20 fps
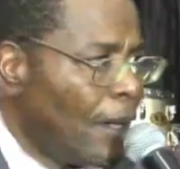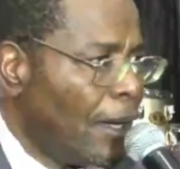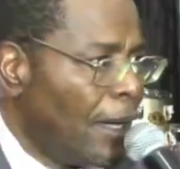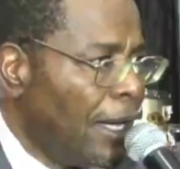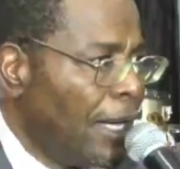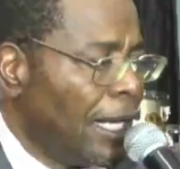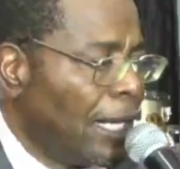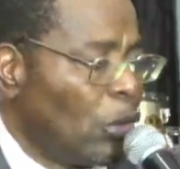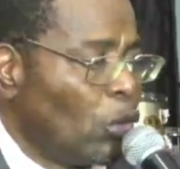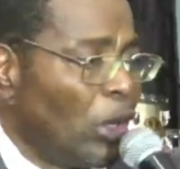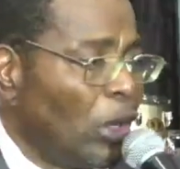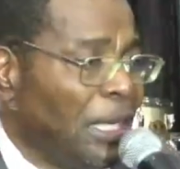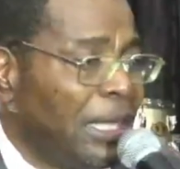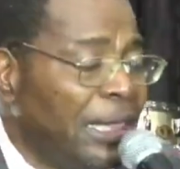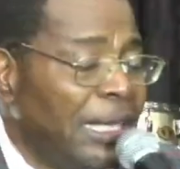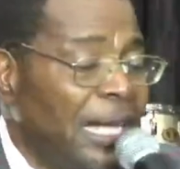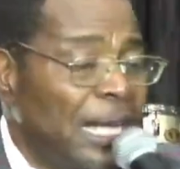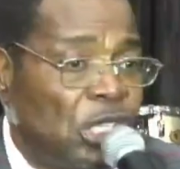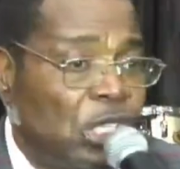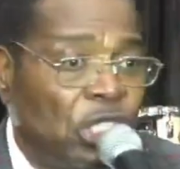And when
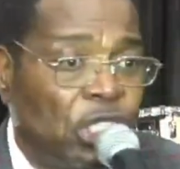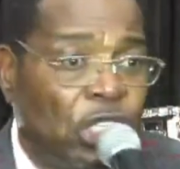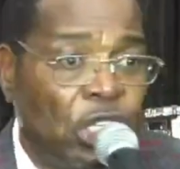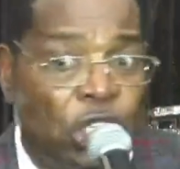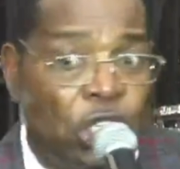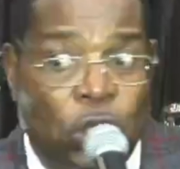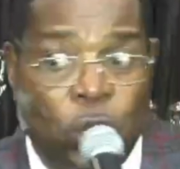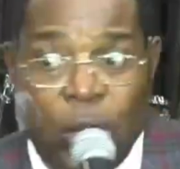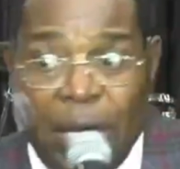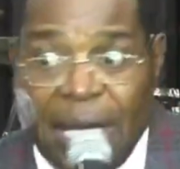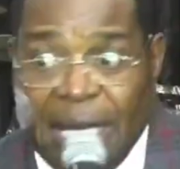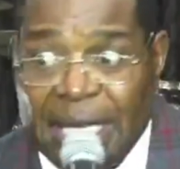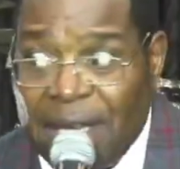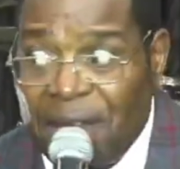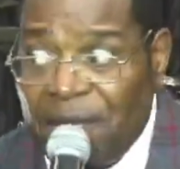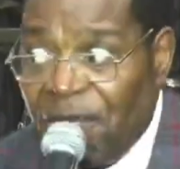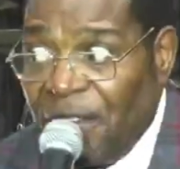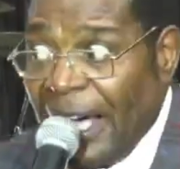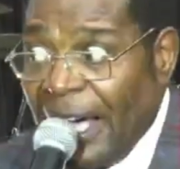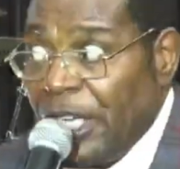they see you and
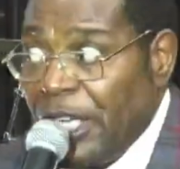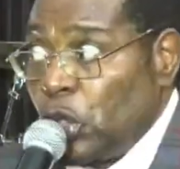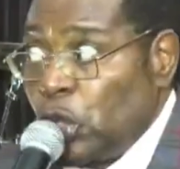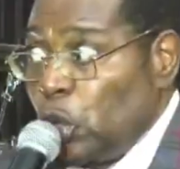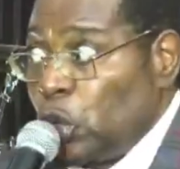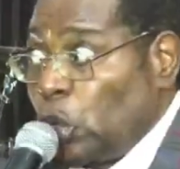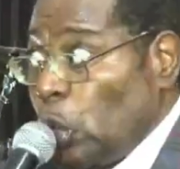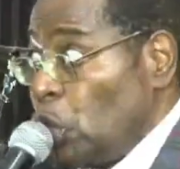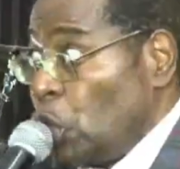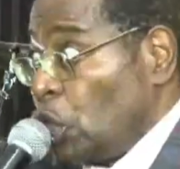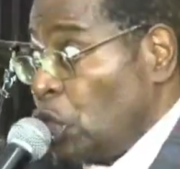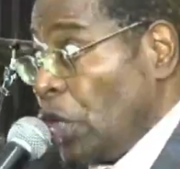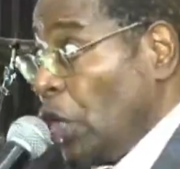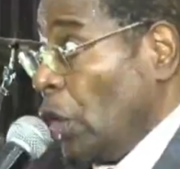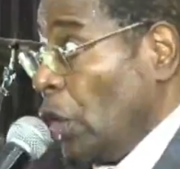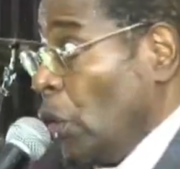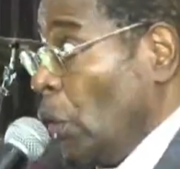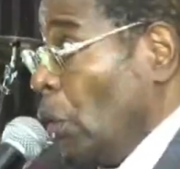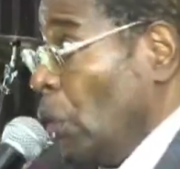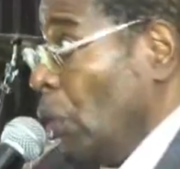invite you, don't say
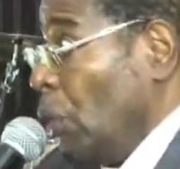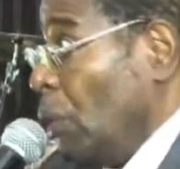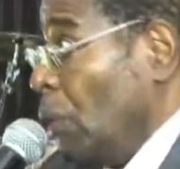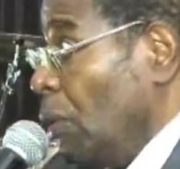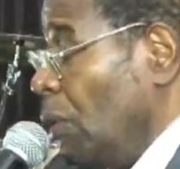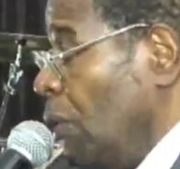no.